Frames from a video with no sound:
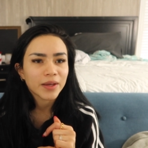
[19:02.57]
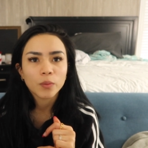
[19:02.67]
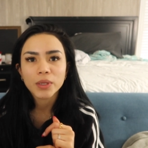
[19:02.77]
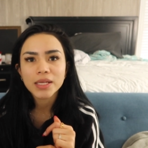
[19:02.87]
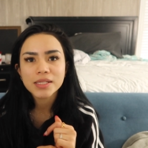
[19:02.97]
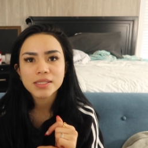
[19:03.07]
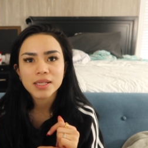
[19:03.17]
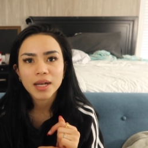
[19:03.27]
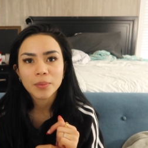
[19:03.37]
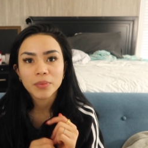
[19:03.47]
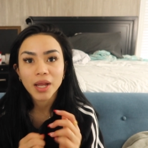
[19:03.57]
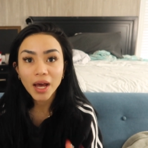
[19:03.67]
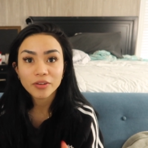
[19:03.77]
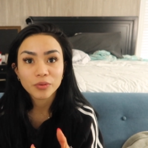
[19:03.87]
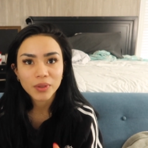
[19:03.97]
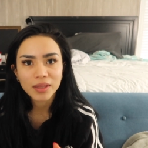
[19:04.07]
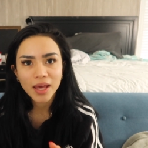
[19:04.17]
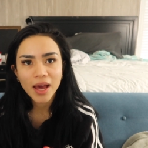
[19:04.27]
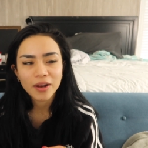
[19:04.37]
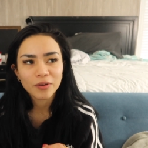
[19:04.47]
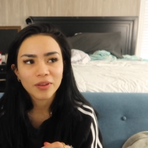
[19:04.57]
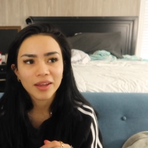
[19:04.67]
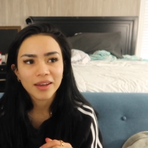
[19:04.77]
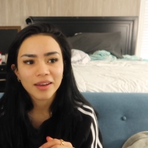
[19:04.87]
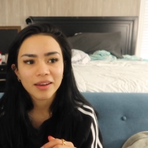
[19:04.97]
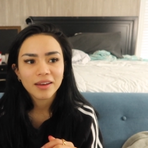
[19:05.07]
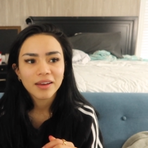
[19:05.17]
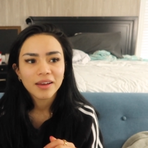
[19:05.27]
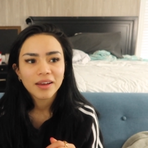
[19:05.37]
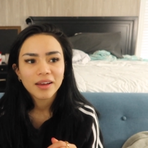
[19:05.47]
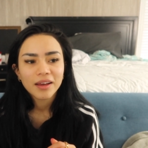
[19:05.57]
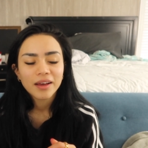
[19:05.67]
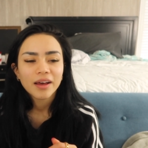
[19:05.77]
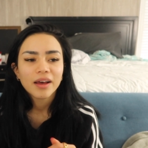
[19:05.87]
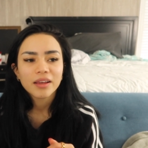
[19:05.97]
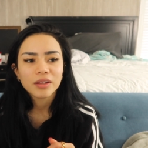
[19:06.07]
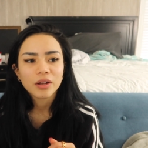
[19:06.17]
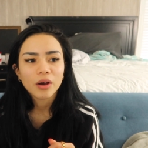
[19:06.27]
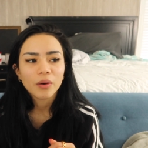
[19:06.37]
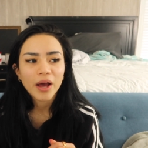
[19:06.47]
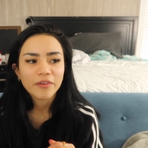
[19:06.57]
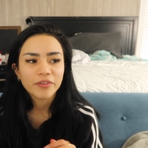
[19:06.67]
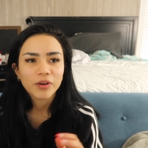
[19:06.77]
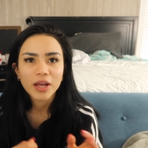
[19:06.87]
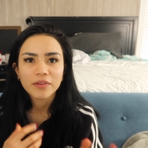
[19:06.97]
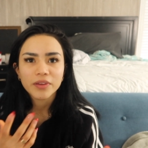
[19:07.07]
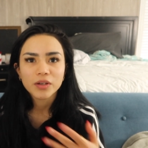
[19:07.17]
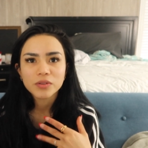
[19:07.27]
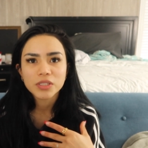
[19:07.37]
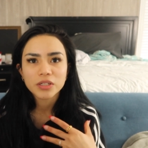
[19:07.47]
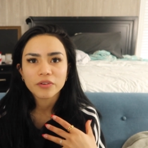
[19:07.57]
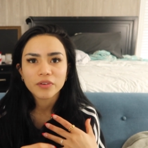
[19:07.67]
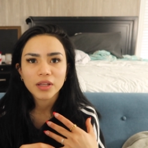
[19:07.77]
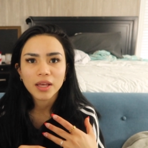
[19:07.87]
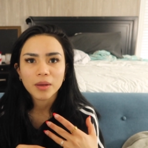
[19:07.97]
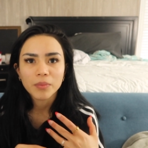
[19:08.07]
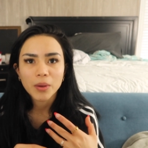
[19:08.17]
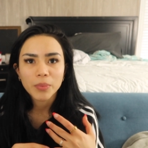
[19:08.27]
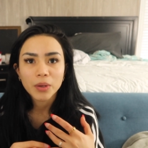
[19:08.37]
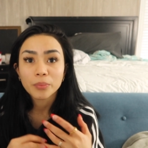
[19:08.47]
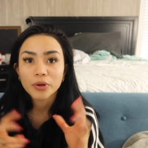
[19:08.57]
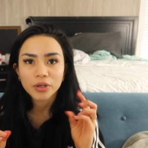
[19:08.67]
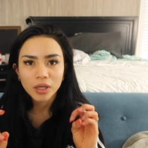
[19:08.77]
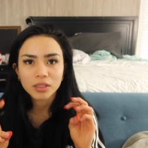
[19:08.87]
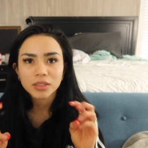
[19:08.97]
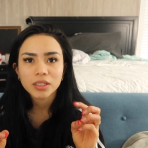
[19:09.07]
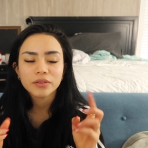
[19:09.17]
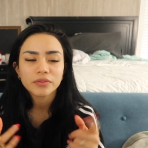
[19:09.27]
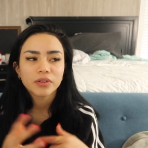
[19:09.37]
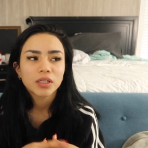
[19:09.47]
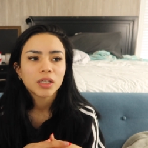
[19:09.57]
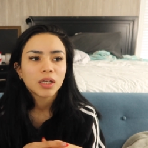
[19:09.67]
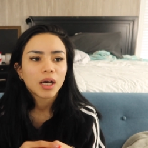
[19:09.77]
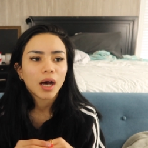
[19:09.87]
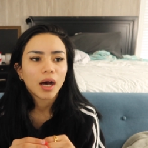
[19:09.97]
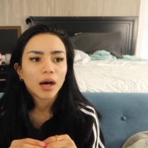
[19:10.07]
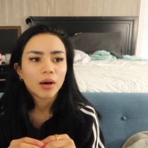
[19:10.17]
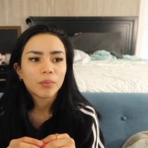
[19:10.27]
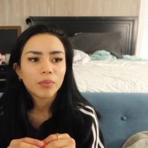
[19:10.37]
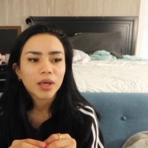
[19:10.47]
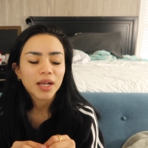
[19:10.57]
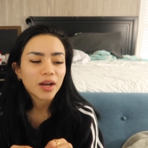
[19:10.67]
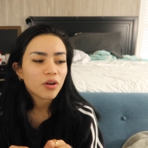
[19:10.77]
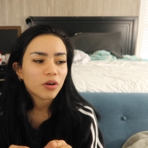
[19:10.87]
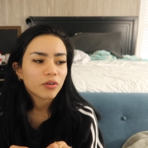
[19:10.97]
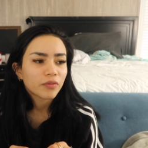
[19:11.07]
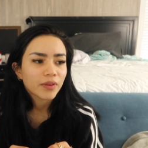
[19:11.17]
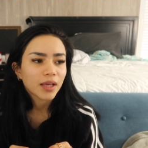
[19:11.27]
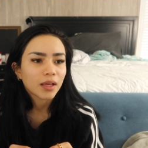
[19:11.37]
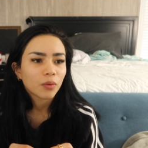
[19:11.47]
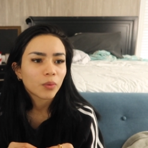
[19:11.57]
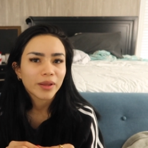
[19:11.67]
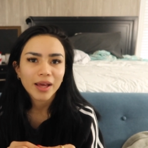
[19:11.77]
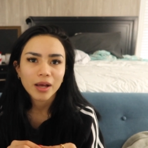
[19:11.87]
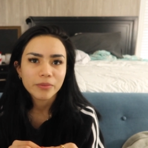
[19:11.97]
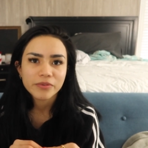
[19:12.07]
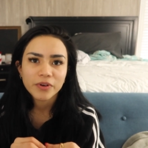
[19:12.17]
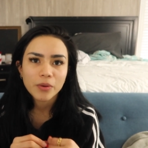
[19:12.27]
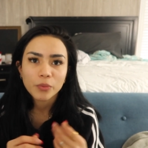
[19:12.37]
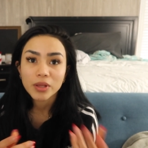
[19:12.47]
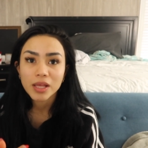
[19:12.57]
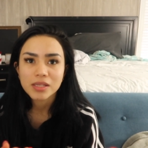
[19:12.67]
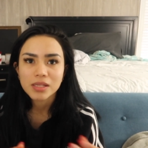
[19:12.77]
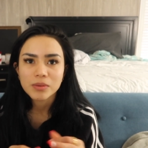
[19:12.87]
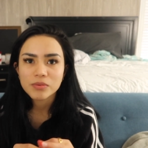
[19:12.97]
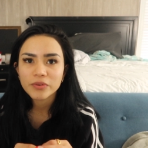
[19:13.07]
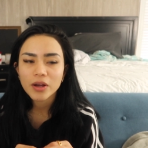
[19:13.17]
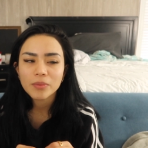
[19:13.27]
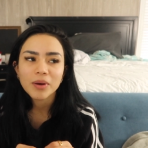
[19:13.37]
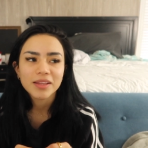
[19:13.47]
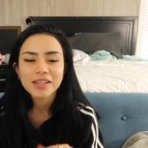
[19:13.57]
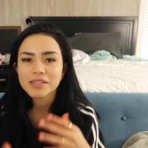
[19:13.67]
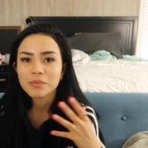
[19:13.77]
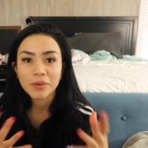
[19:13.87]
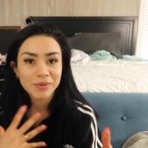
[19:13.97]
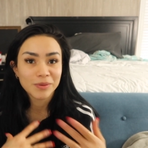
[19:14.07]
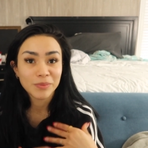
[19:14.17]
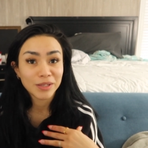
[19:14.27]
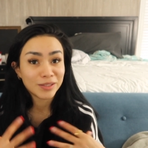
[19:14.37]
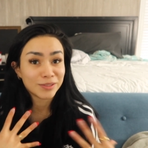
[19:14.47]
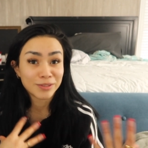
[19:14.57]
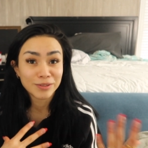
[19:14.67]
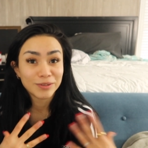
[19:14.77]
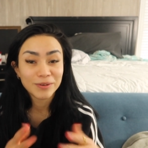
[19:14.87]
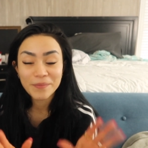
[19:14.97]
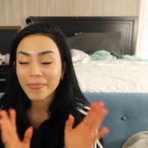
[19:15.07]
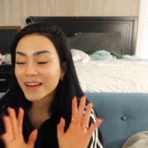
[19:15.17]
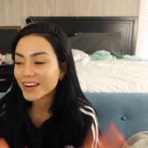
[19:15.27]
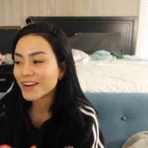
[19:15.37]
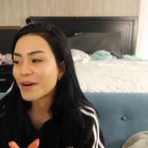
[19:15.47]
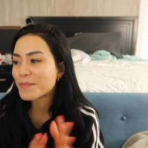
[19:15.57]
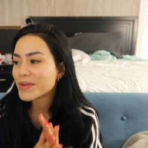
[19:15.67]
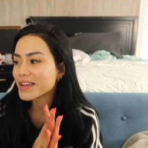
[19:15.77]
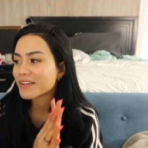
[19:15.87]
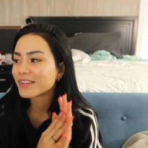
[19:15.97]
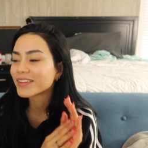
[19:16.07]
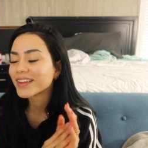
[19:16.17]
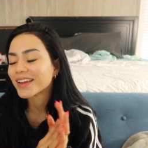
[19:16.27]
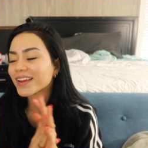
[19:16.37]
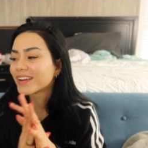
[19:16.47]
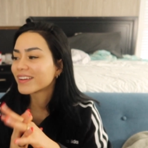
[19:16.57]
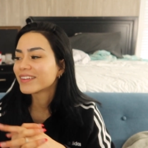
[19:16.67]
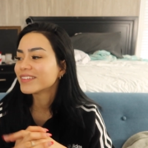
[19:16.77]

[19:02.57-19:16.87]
like weeks that I'm not doing that or like you know, I feel kind of guilty or feel like I'm not being productive. Um, and I don't know if like where that comes from, where that stems from. I think it's maybe something internal. I don't know. I'm being like